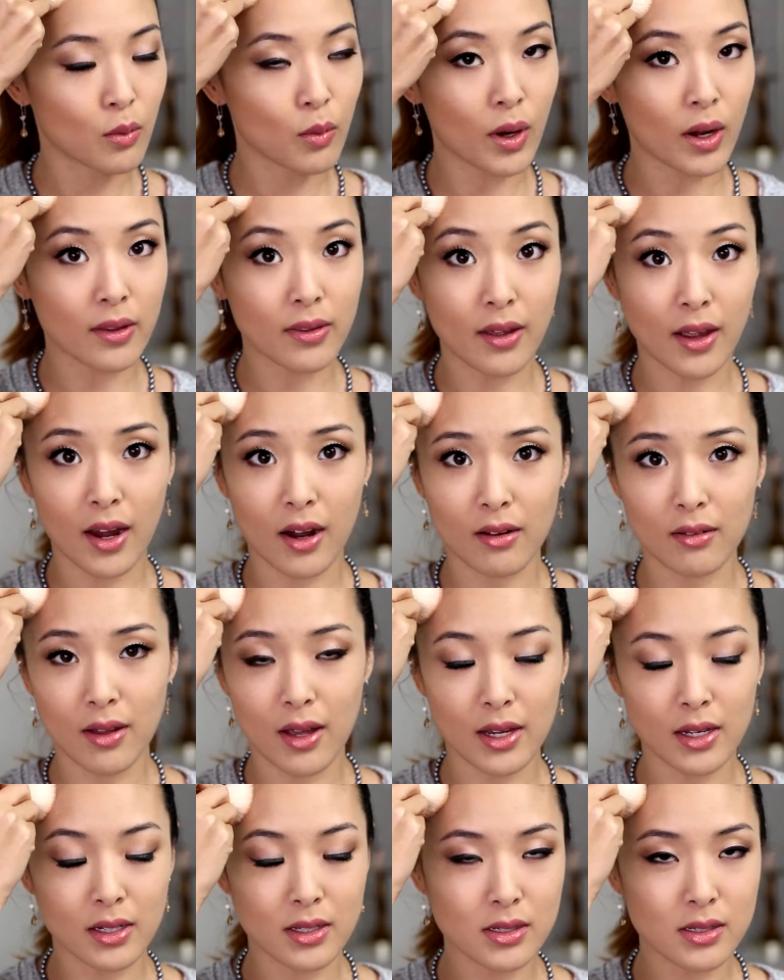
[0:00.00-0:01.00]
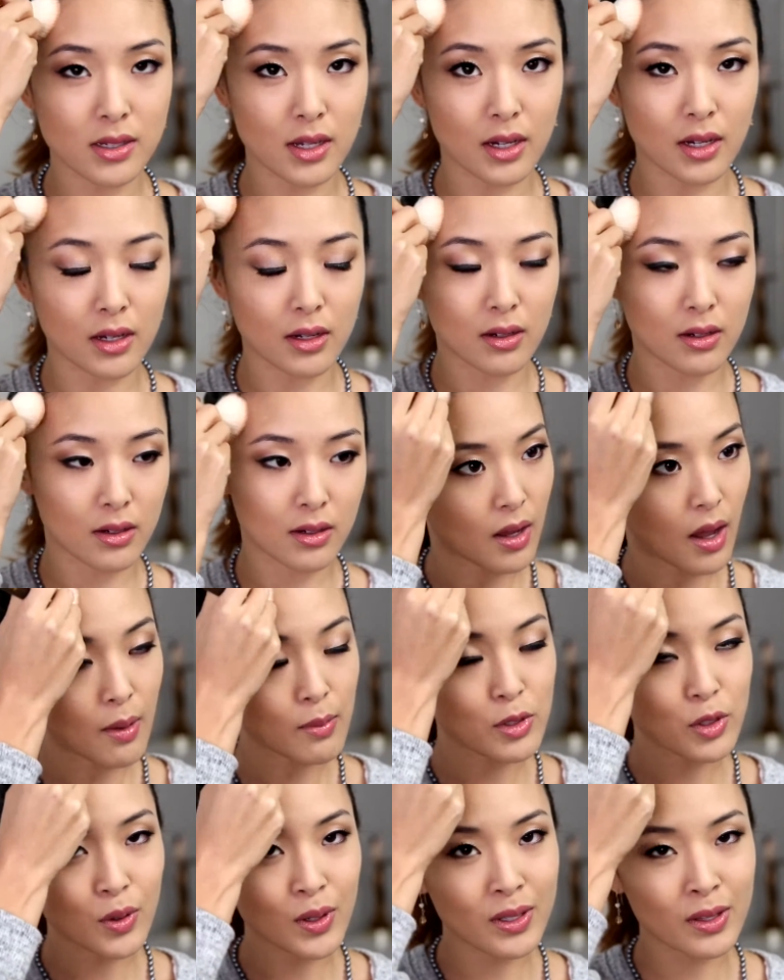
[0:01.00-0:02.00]
where the hairline is here.
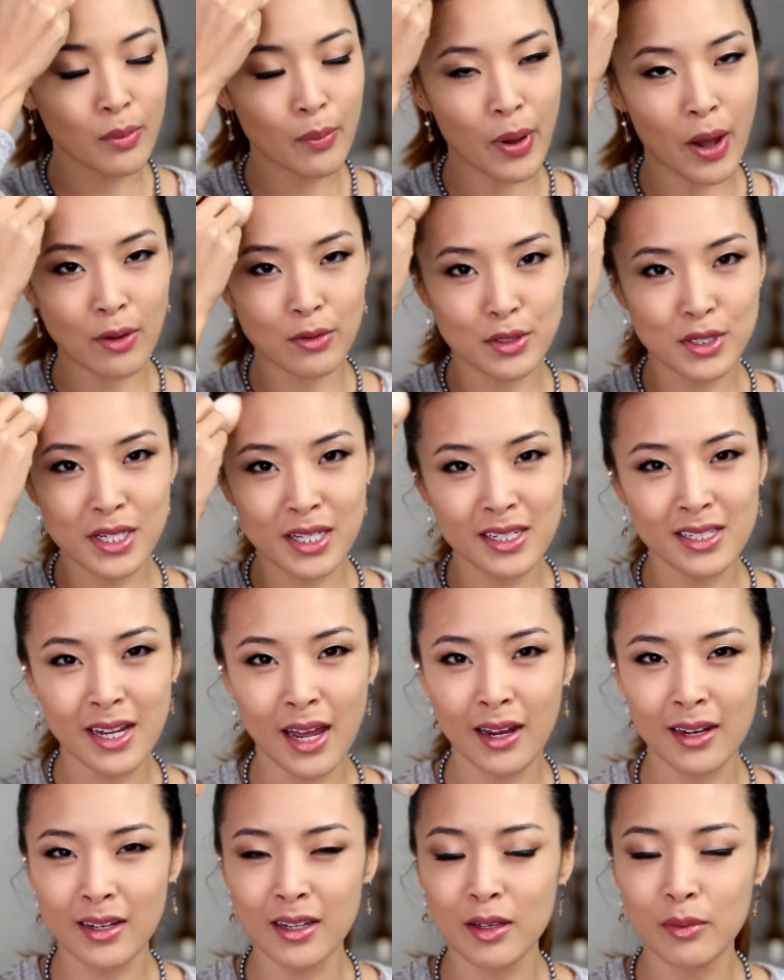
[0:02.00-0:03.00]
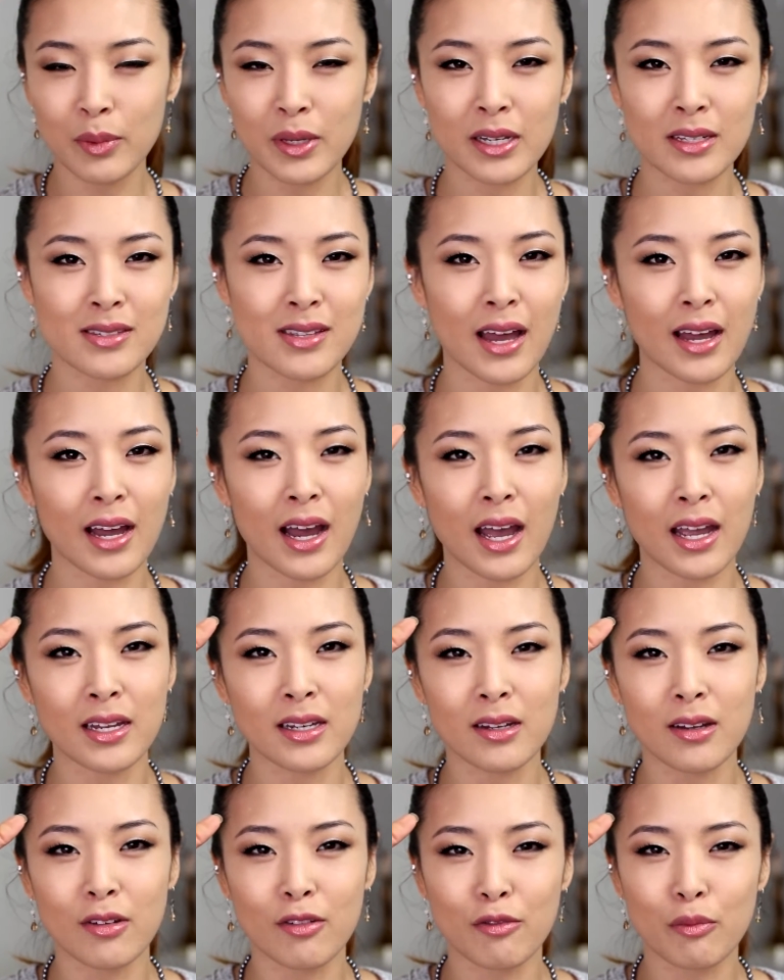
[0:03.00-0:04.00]
I'm doing the bouncing technique because that
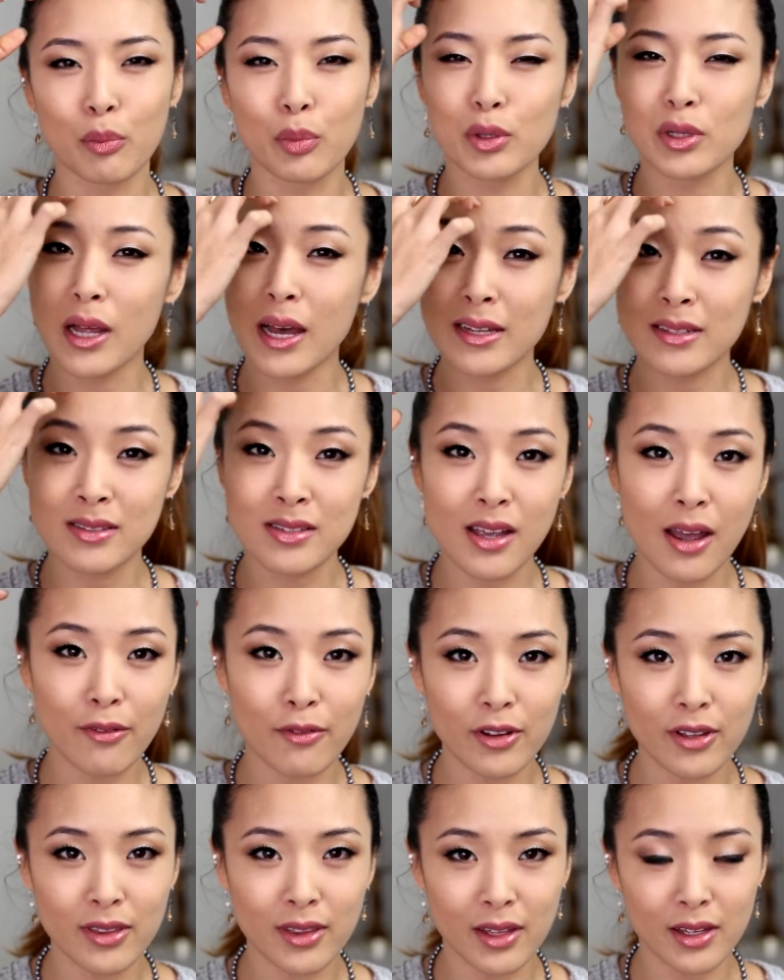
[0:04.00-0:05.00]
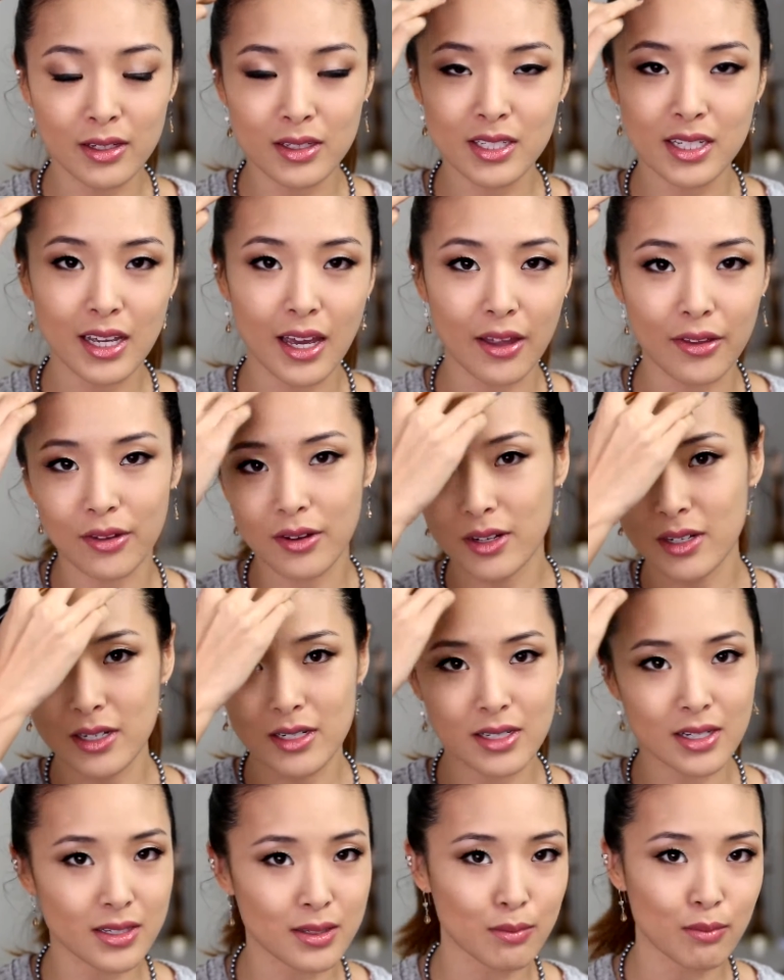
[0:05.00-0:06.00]
kind of blends everything together and
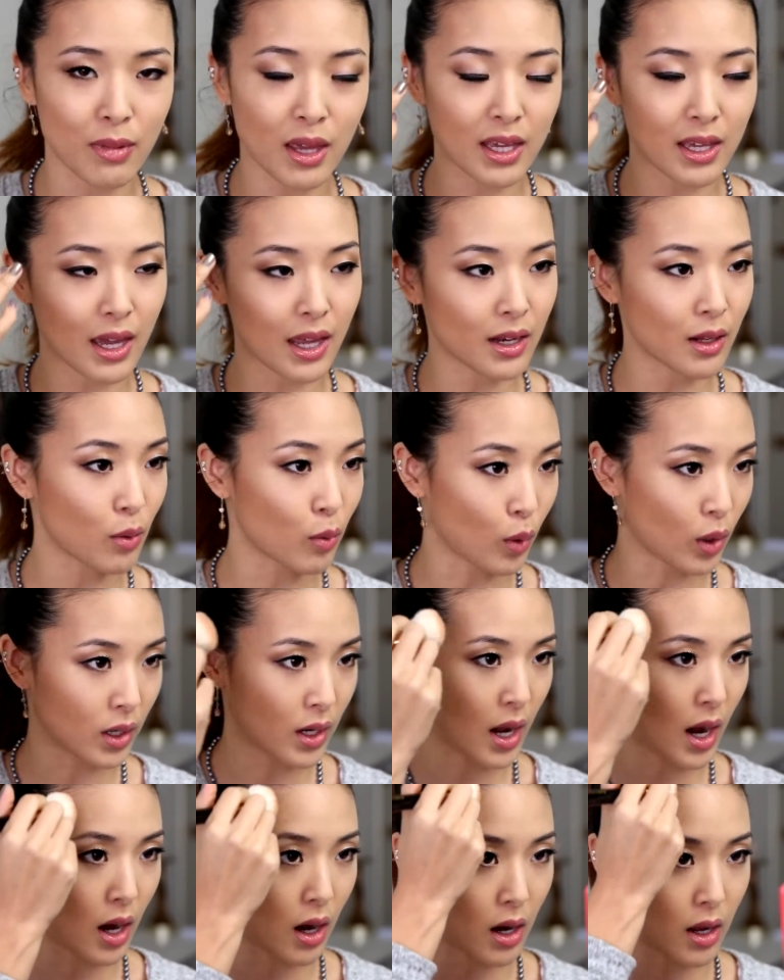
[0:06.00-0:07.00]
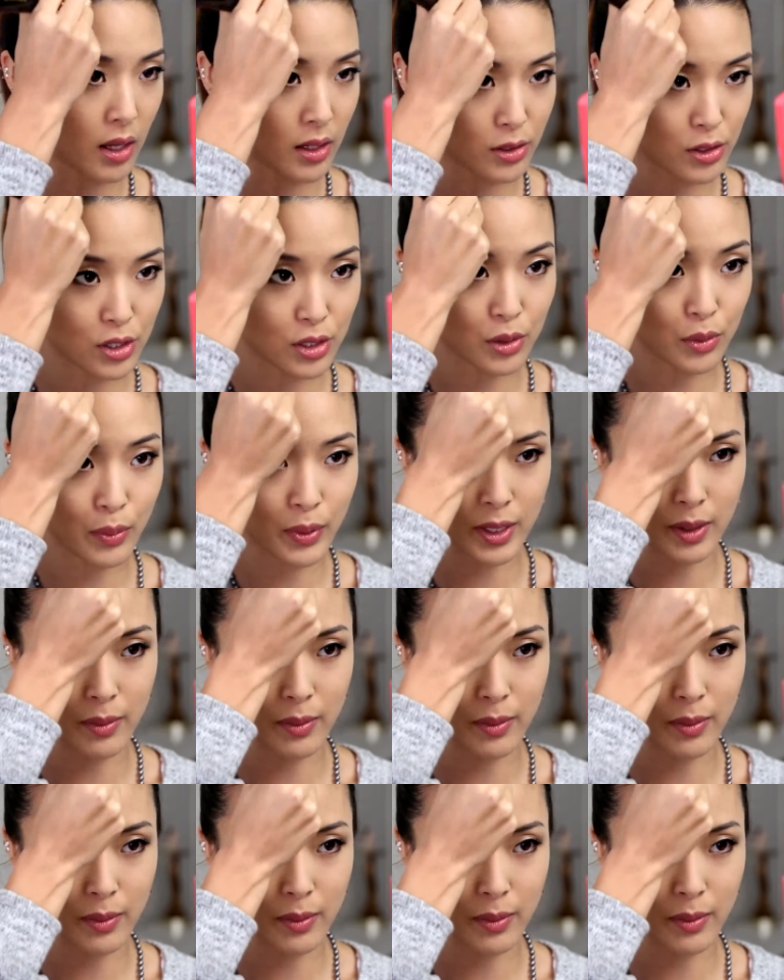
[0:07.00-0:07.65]
it doesn't make any one area too